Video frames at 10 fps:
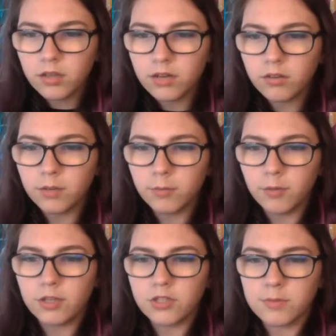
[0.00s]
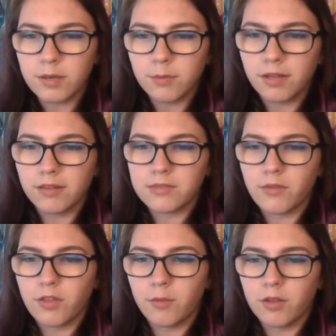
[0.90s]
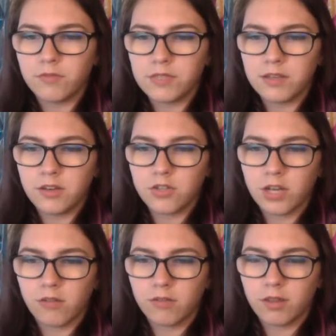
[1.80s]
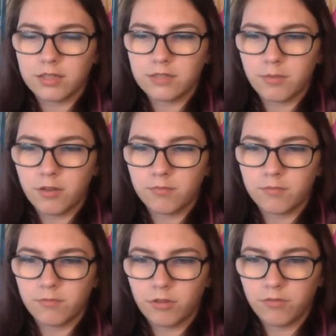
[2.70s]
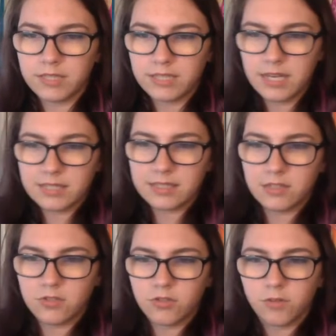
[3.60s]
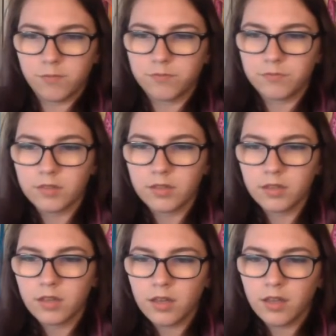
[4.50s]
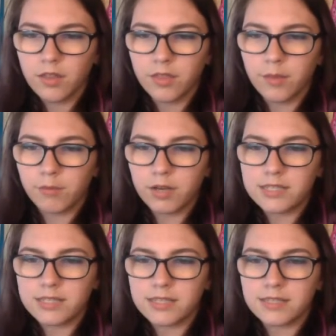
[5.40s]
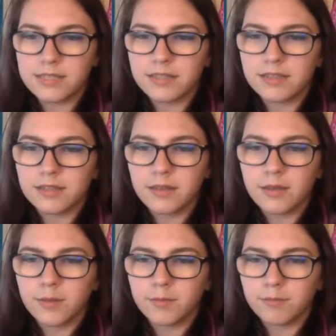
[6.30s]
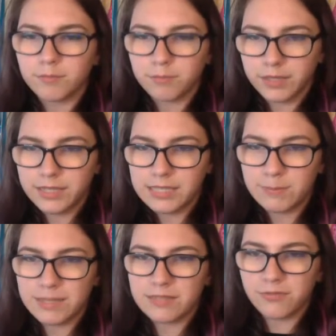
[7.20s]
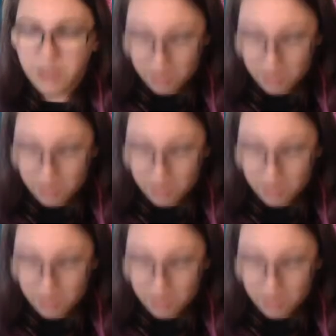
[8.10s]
Pretty Mermaid just made a playlist of all the model fins you can check out with lots of model fins. Yes, that's true. The braces. Please specify